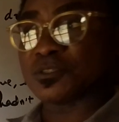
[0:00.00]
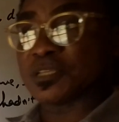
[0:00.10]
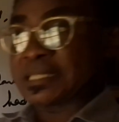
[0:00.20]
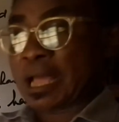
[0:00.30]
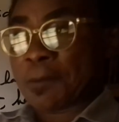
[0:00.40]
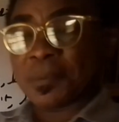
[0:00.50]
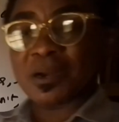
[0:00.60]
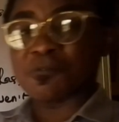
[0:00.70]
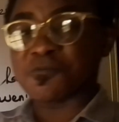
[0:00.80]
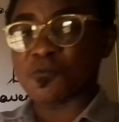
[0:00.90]
the
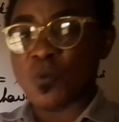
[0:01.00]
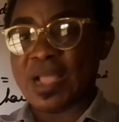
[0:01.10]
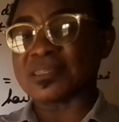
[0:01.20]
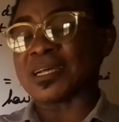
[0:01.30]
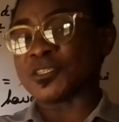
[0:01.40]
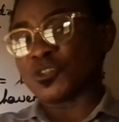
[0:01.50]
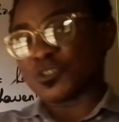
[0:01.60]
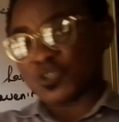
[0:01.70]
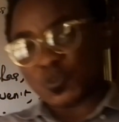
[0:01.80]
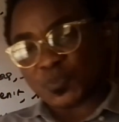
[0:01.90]
number of words at
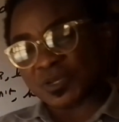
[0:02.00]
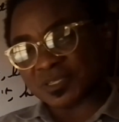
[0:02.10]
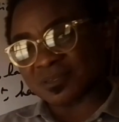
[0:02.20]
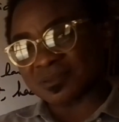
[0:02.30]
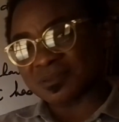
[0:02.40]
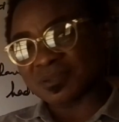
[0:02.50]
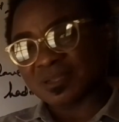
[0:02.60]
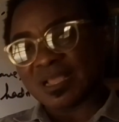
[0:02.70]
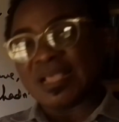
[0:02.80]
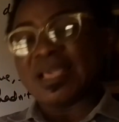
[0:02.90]
your disposal,
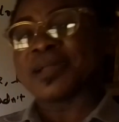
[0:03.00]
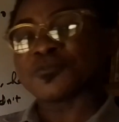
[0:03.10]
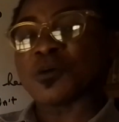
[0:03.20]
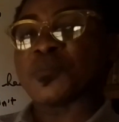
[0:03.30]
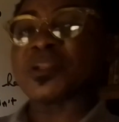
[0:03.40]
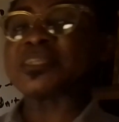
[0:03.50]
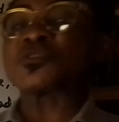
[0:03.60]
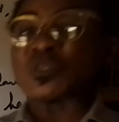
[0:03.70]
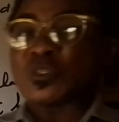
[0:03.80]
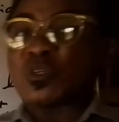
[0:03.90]
and your ability
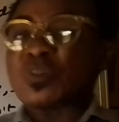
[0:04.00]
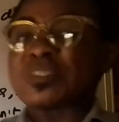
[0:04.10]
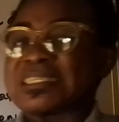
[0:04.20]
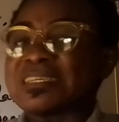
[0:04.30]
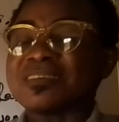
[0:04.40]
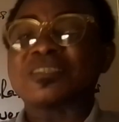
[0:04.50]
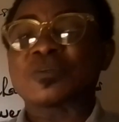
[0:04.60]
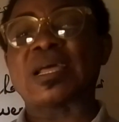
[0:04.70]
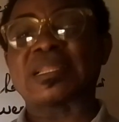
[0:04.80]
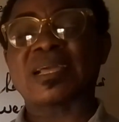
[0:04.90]
to use just the
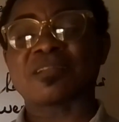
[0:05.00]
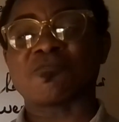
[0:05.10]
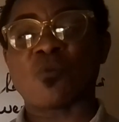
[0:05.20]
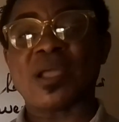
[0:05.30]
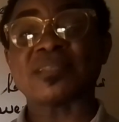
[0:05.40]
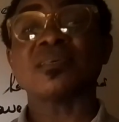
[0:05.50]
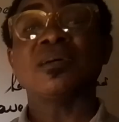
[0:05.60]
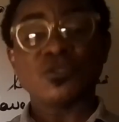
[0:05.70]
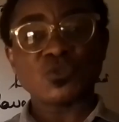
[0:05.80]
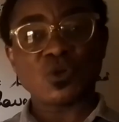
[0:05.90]
right kind of words
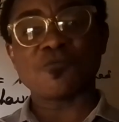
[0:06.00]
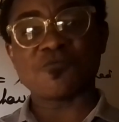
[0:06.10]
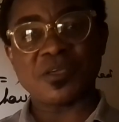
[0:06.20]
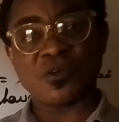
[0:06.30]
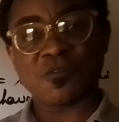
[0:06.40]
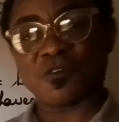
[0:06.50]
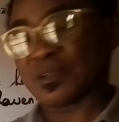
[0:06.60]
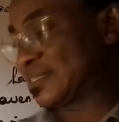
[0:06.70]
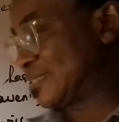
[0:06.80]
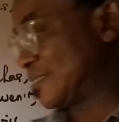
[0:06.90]
to convey your
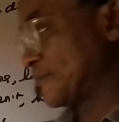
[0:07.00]
thoughts.